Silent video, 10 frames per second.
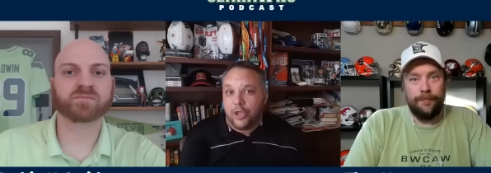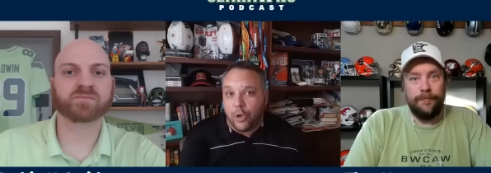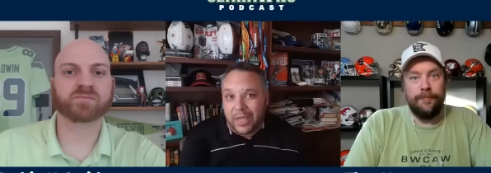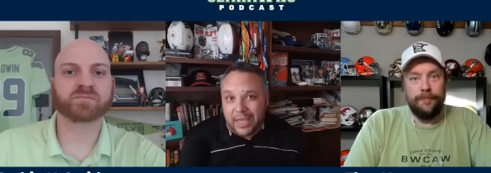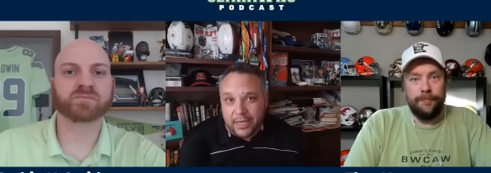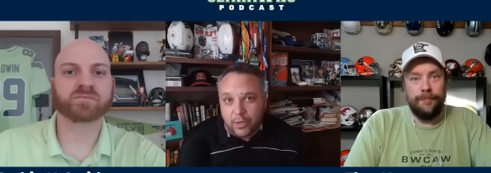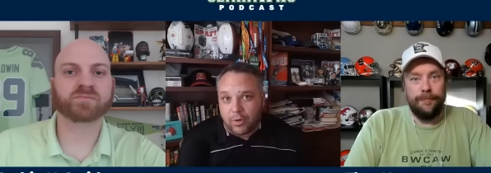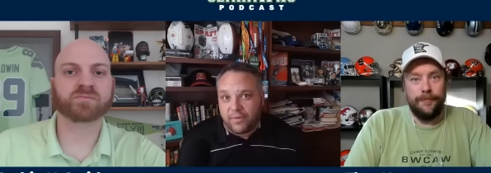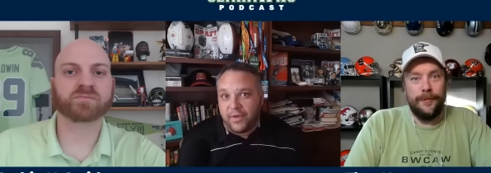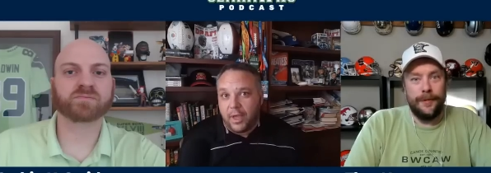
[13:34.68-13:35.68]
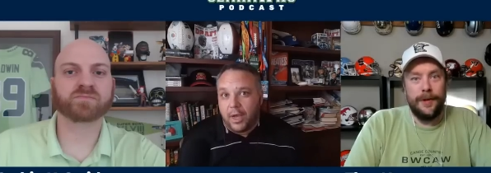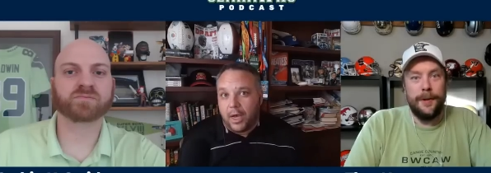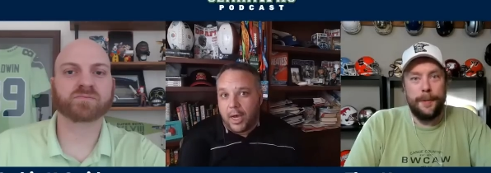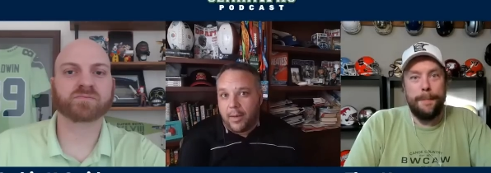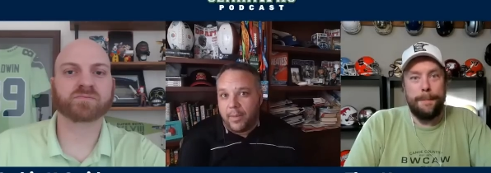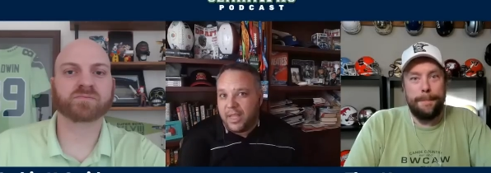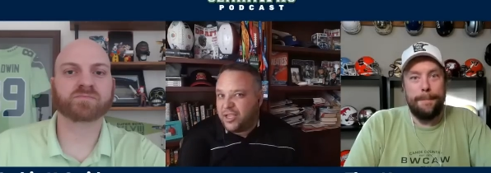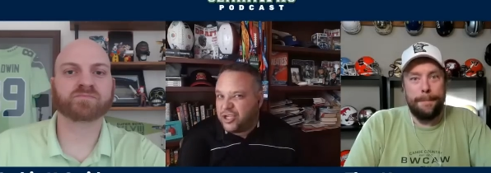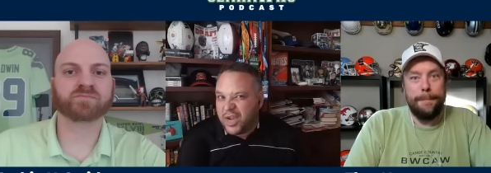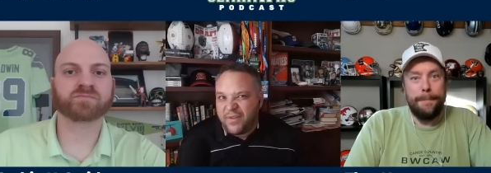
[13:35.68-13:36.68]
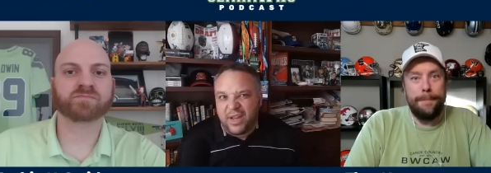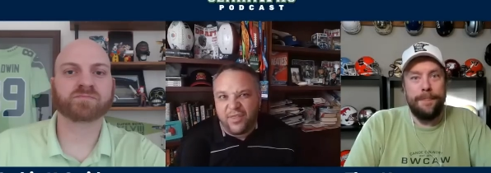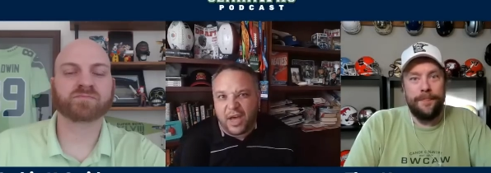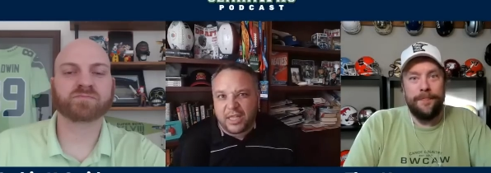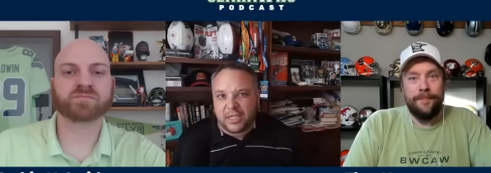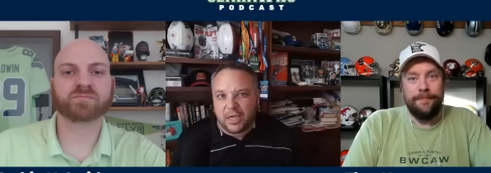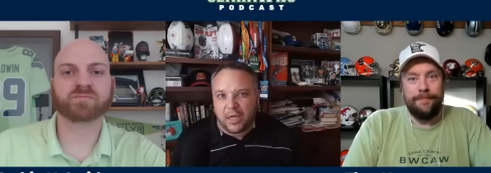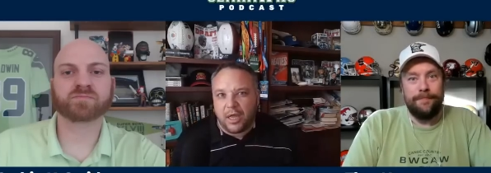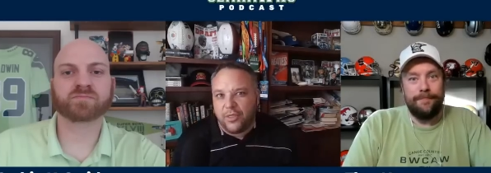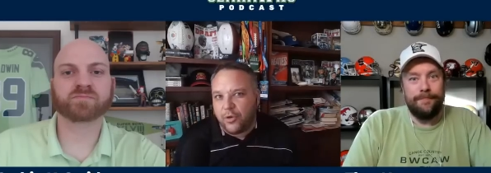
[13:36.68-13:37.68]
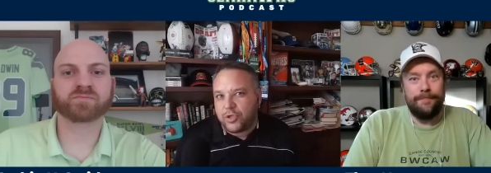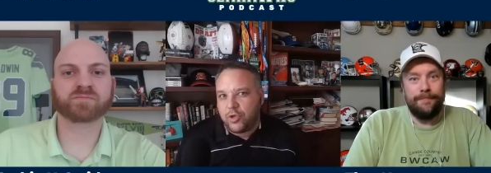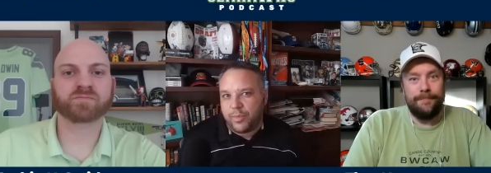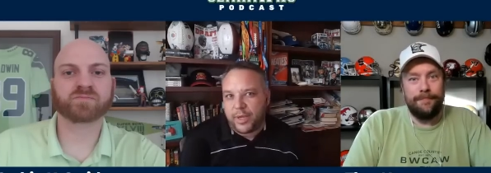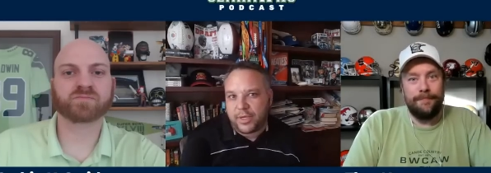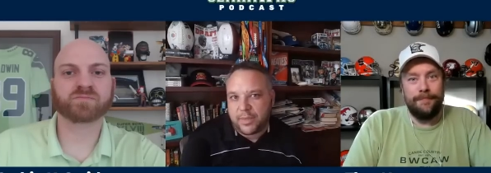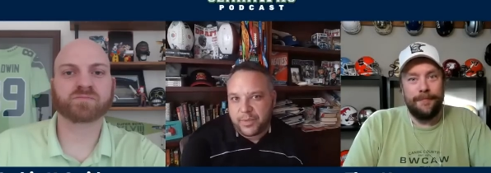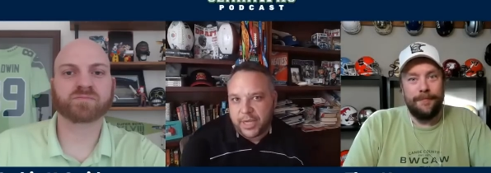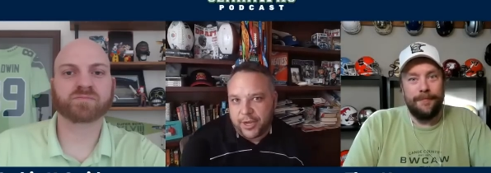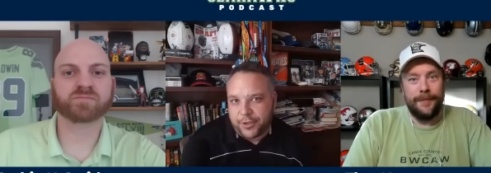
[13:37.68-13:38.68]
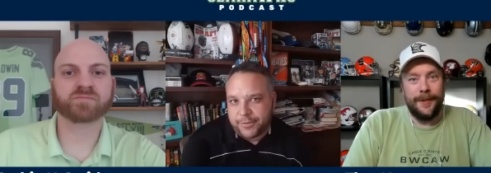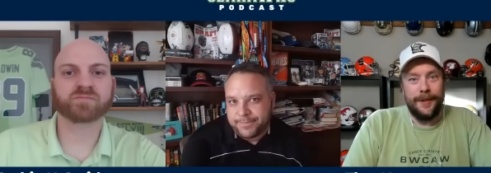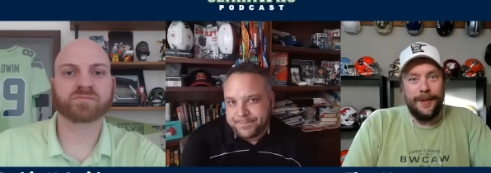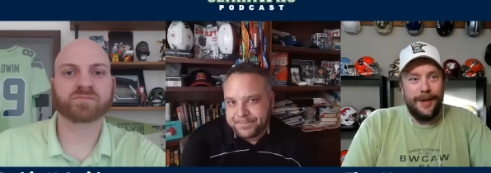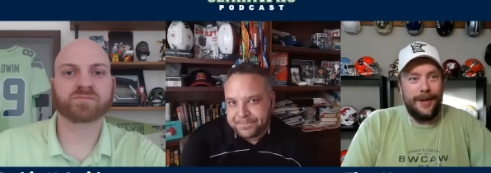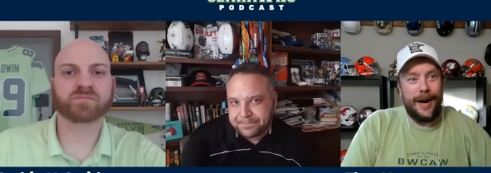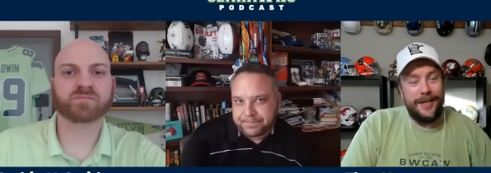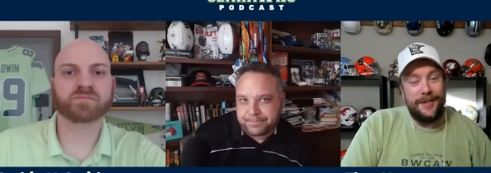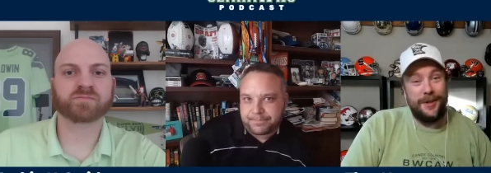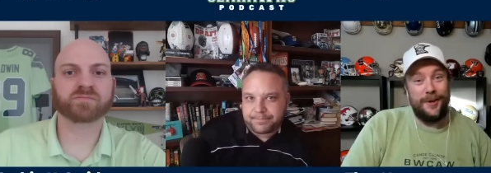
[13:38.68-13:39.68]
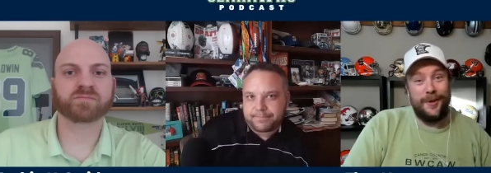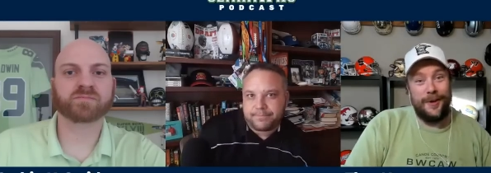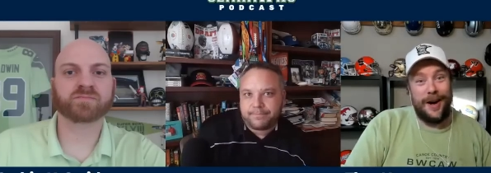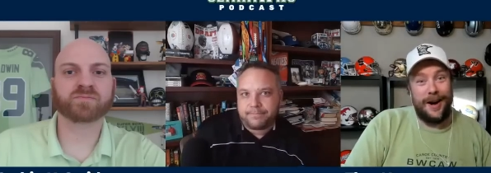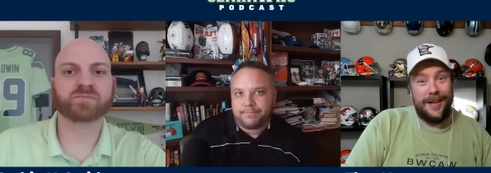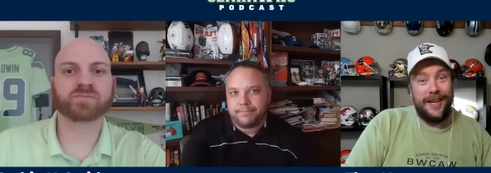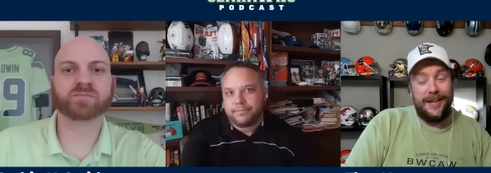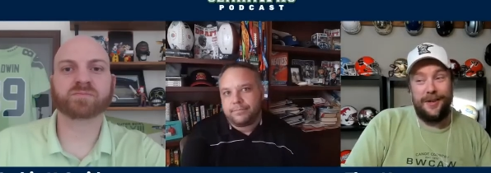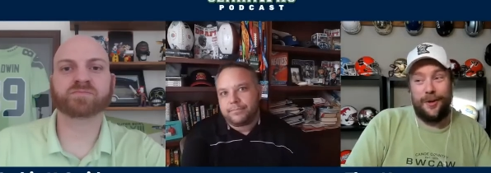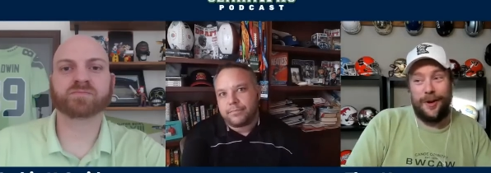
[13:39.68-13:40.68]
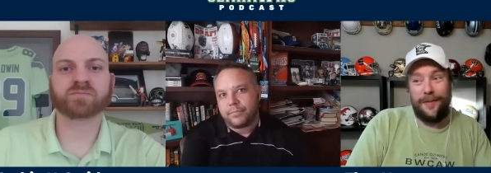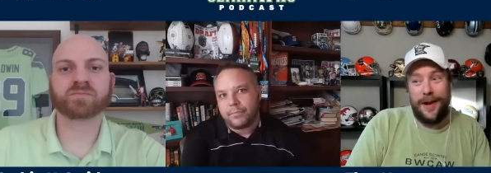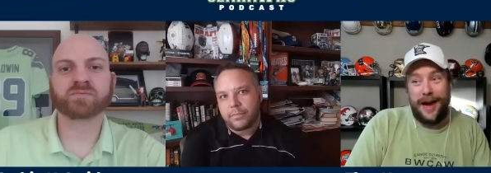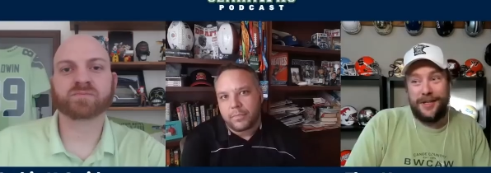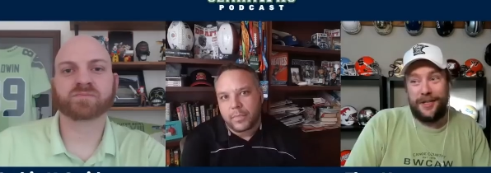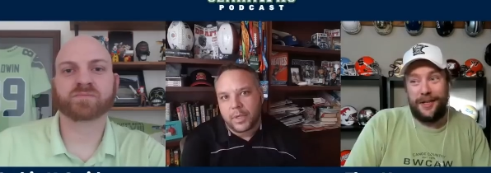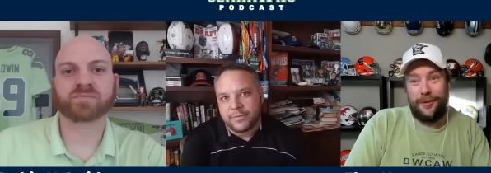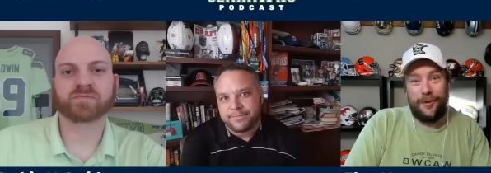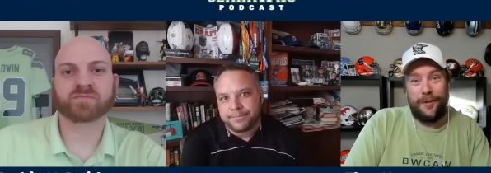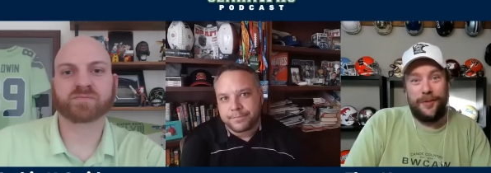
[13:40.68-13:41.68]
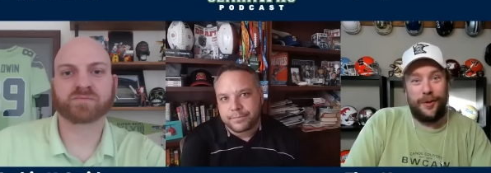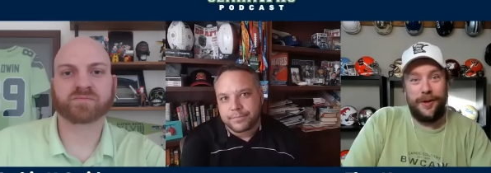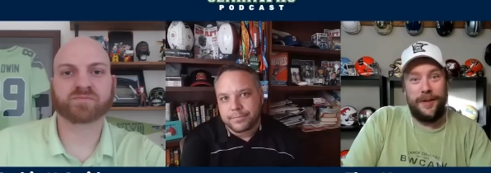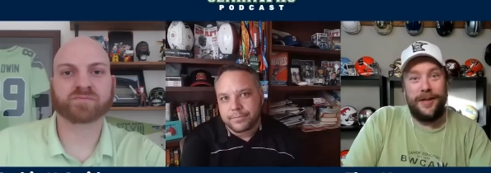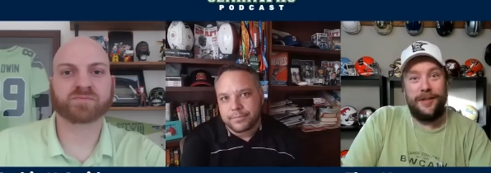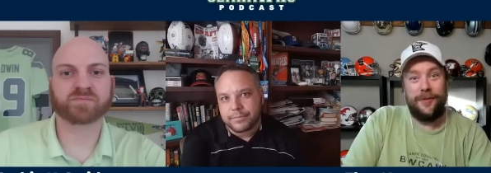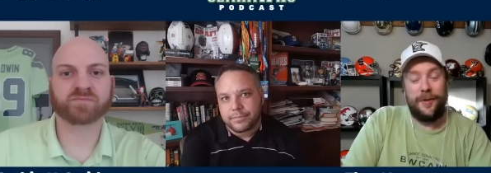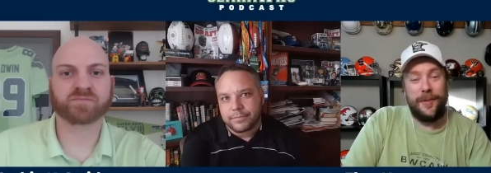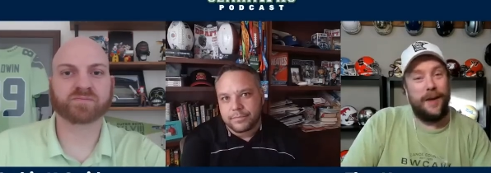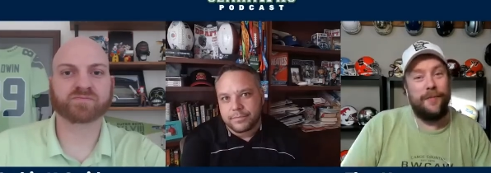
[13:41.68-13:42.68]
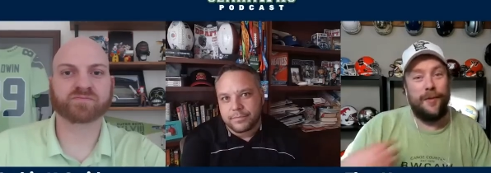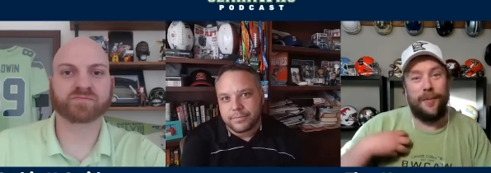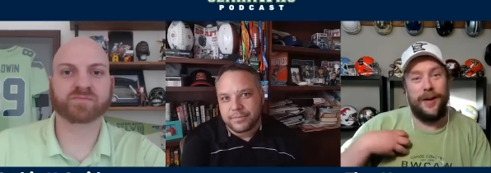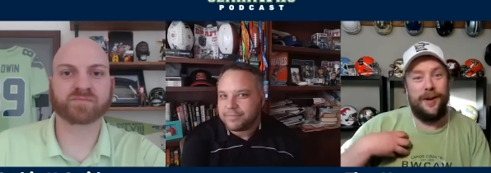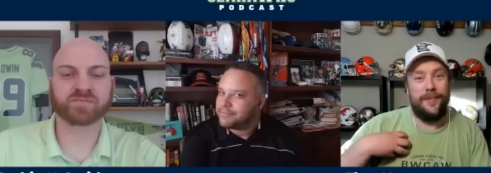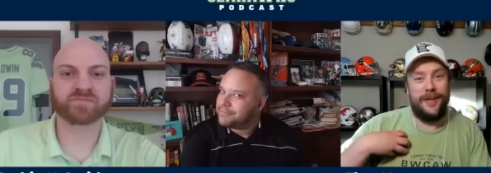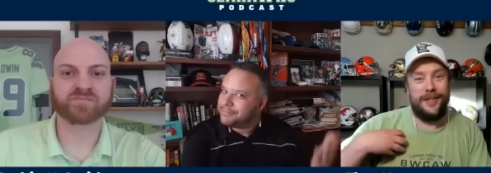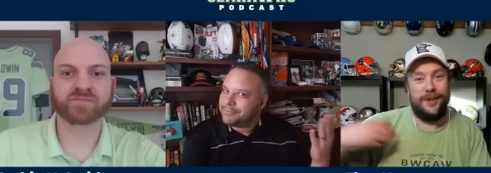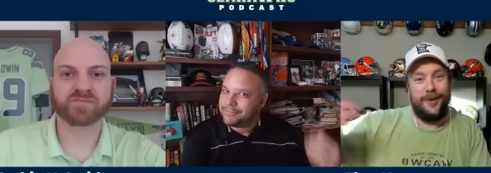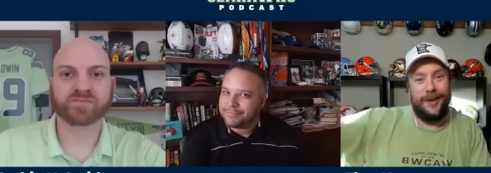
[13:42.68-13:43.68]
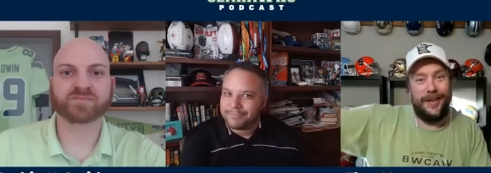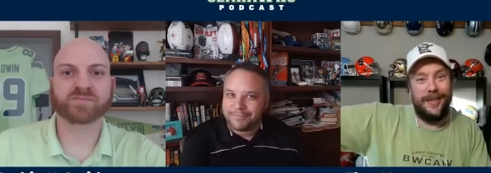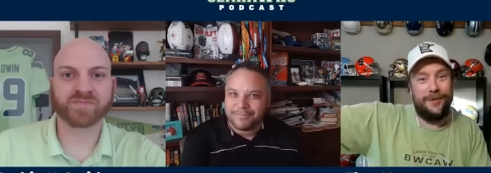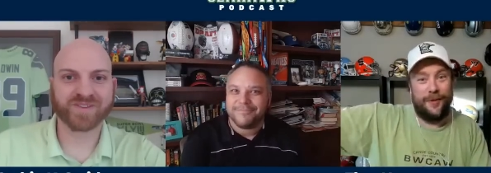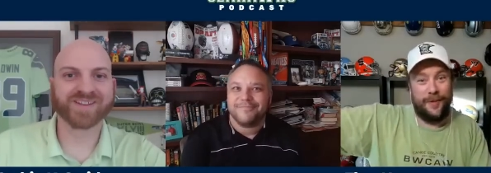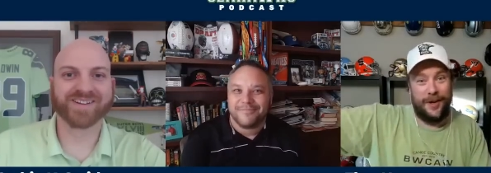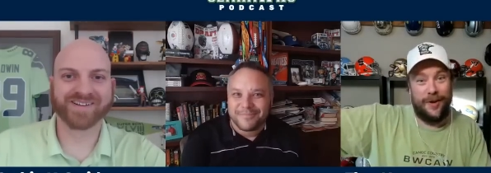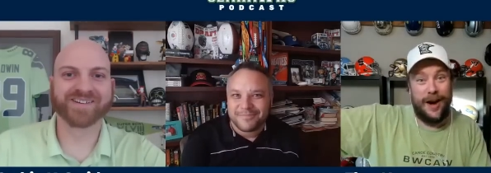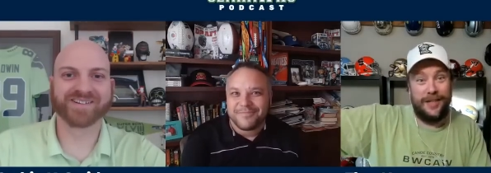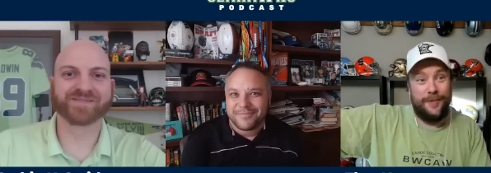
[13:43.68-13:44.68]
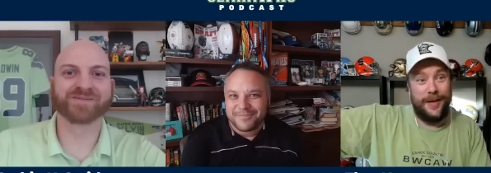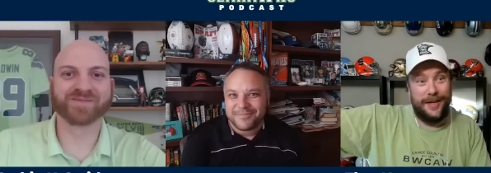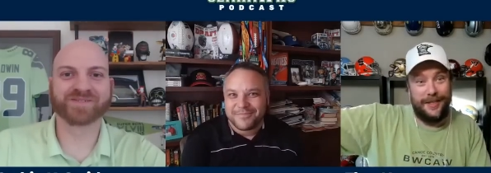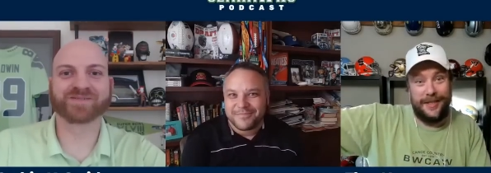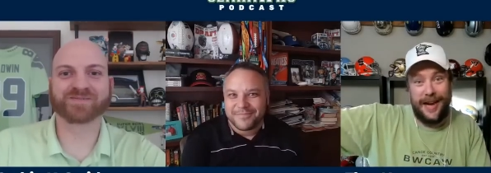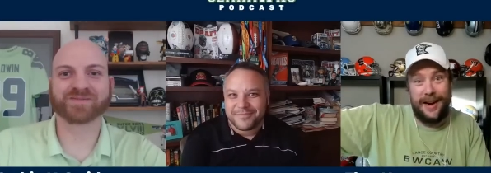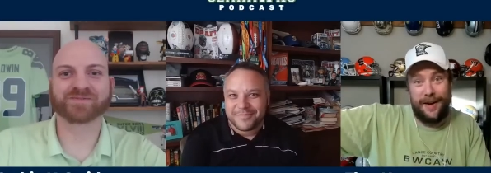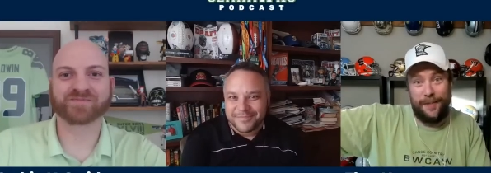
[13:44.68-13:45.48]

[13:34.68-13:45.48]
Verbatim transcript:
Speaker 1: Noah Gindorf. Um, did you have any thoughts on, on those two players in particular? I do.
Speaker 2: Uh, Gindorf actually grew up 30 minutes from me. I'm from Brainerd, Minnesota. He's from Crosby, and his dad, I